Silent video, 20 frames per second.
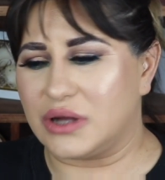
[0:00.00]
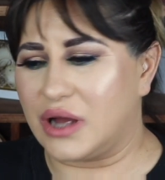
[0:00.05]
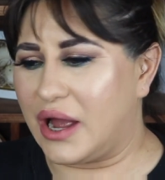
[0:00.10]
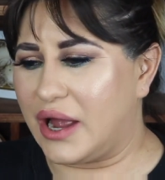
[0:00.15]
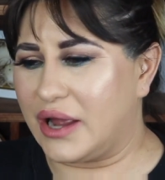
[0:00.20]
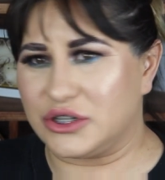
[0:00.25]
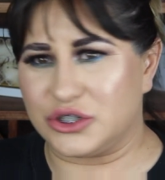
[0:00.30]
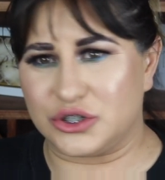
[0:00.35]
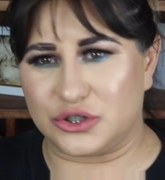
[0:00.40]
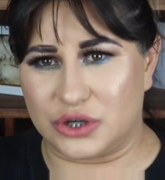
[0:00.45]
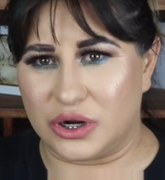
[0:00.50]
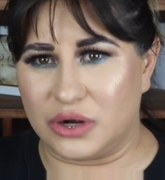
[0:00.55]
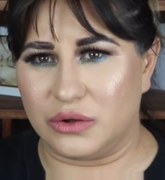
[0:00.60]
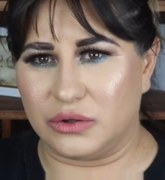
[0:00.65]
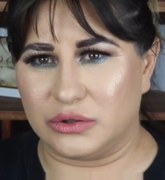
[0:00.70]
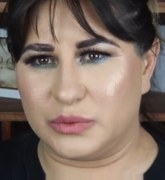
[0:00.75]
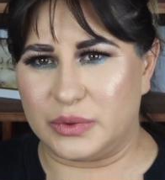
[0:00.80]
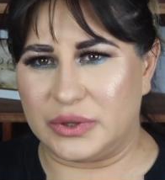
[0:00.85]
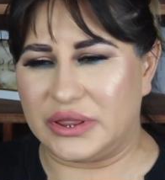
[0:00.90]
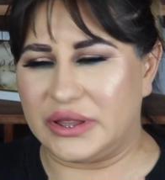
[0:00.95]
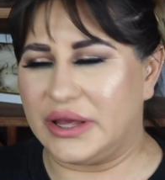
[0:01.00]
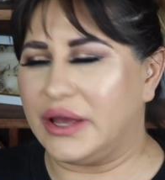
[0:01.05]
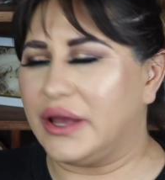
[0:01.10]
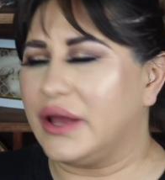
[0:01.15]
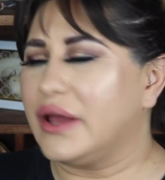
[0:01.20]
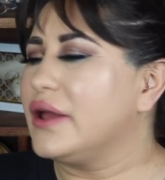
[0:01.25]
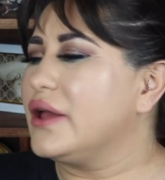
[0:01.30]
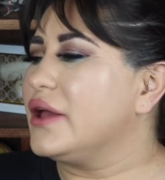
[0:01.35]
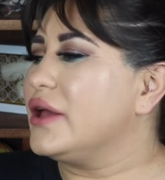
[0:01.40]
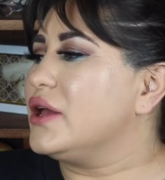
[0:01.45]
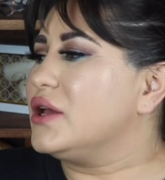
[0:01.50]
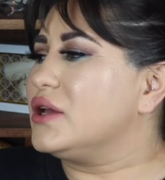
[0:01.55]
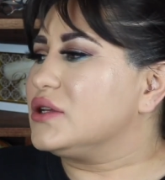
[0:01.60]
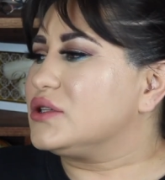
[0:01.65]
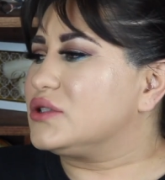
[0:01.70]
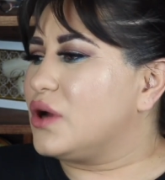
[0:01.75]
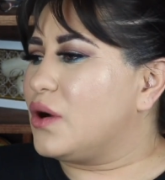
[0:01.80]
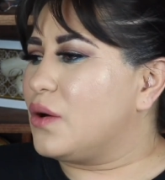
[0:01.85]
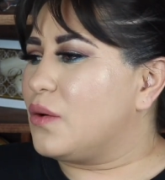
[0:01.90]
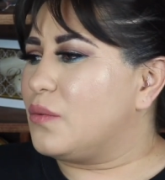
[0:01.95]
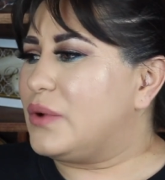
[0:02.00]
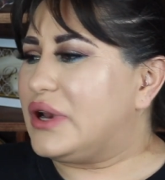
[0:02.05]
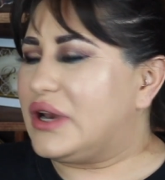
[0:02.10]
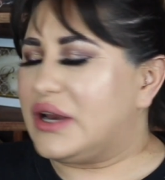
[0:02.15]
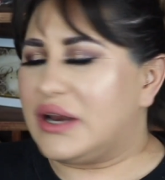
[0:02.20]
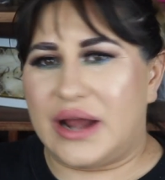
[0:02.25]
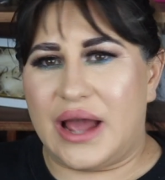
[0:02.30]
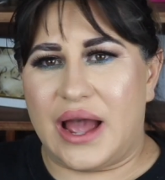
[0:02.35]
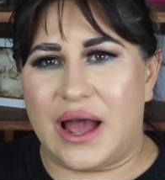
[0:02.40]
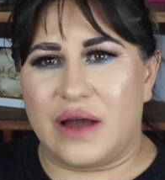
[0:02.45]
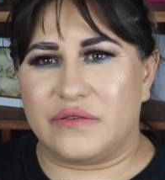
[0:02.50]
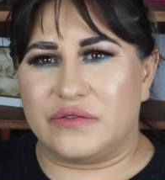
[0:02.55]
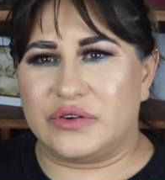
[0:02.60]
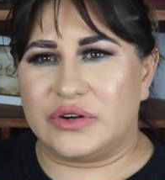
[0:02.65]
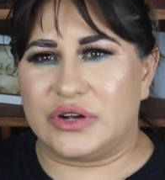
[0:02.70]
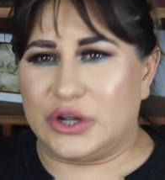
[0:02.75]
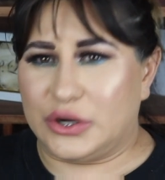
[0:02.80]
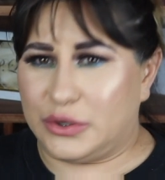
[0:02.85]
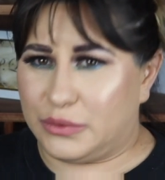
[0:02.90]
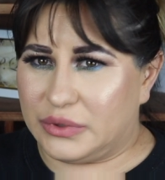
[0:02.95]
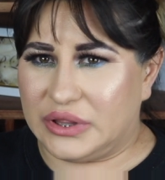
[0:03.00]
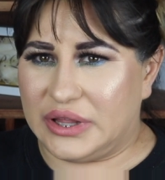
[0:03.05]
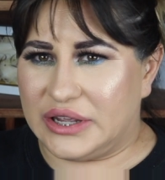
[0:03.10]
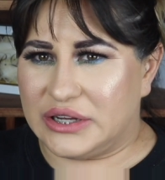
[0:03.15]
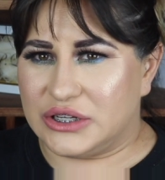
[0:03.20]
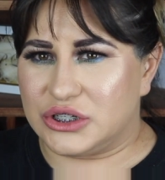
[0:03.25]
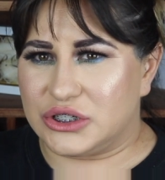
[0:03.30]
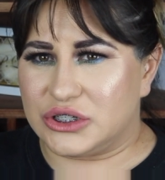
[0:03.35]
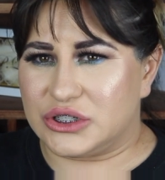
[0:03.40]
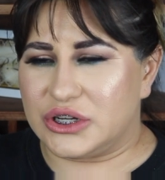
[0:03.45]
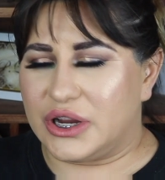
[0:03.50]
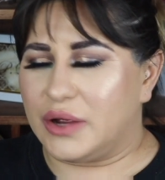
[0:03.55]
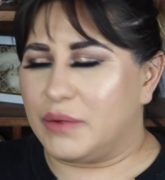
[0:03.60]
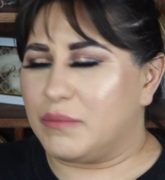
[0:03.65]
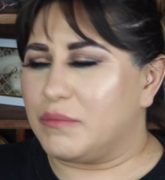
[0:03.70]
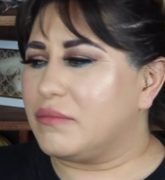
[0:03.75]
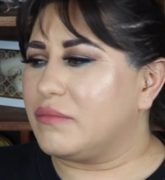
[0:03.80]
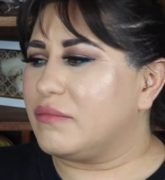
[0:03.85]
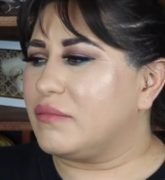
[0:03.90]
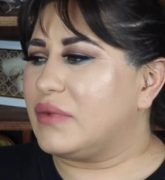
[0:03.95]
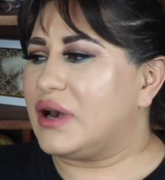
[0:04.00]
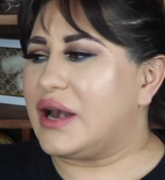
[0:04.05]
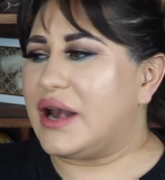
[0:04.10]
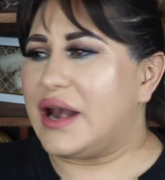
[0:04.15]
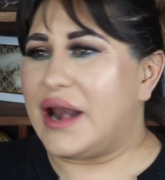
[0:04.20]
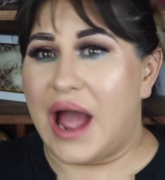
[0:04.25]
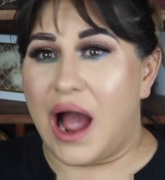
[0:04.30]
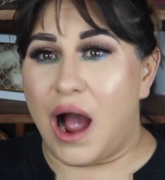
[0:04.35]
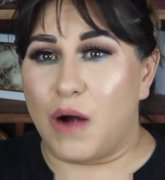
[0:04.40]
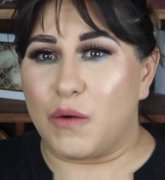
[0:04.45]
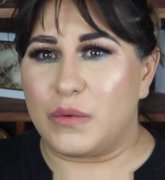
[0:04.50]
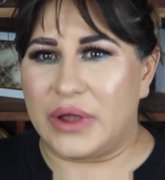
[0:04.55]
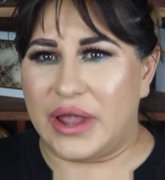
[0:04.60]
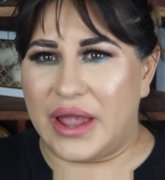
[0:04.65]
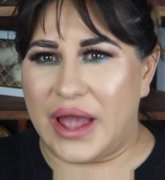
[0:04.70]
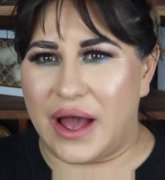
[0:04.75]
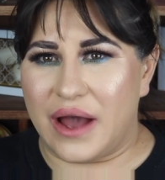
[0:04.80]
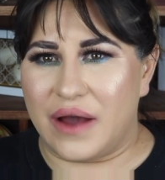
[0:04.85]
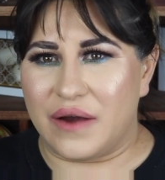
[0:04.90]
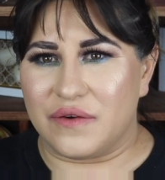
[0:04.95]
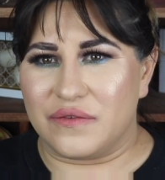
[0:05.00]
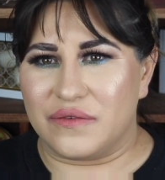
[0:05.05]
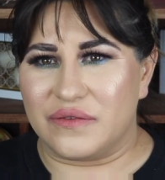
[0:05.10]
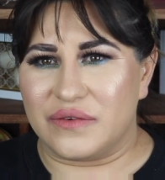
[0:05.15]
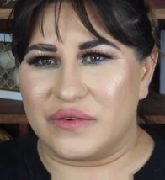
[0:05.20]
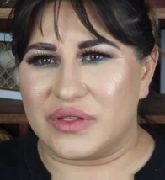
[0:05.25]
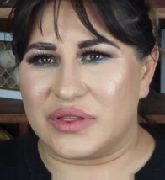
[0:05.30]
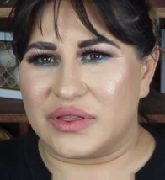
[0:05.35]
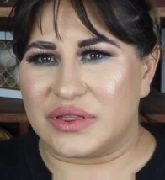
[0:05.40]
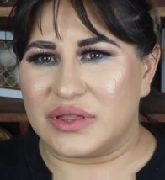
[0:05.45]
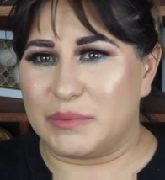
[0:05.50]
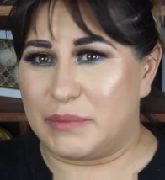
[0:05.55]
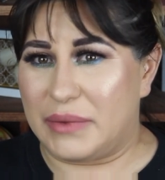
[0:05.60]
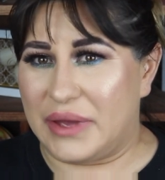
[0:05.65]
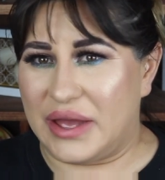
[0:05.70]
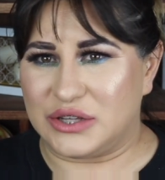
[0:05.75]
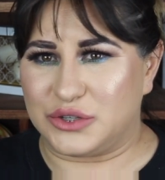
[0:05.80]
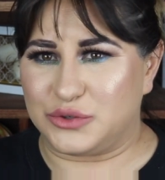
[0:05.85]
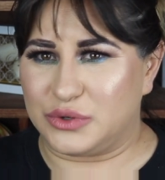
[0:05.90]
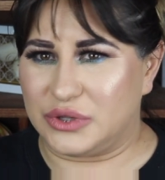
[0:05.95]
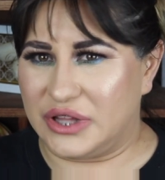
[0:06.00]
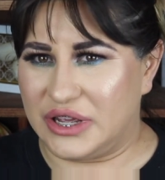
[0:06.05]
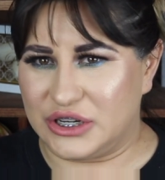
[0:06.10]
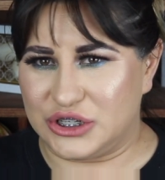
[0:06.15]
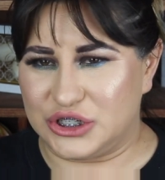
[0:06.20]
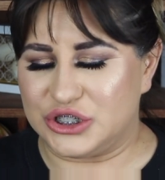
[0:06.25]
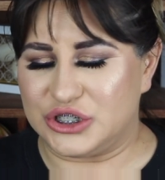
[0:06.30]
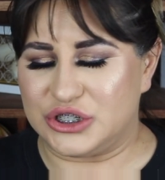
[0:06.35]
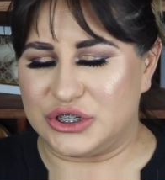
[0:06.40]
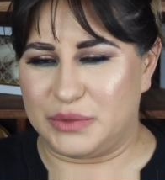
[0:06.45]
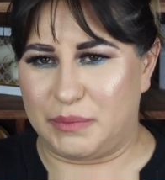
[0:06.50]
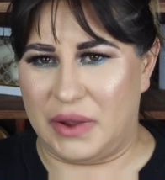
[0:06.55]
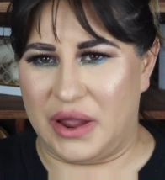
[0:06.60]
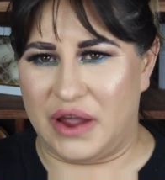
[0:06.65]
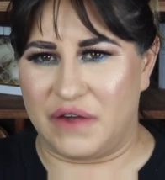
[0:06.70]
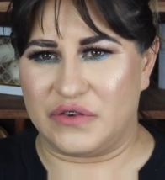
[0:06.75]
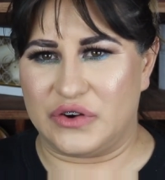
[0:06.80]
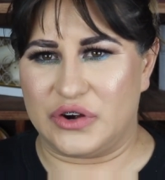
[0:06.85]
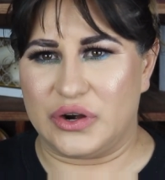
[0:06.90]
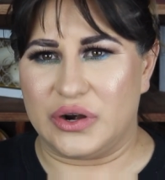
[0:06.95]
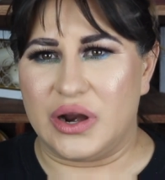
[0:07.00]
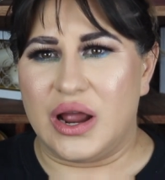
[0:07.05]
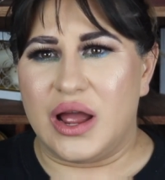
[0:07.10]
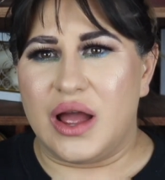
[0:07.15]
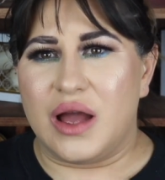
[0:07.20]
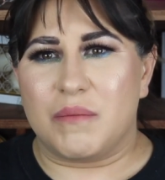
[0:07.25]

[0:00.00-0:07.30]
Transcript: I struggled with it, so we didn't have a good relationship. Now we have the best relationship ever.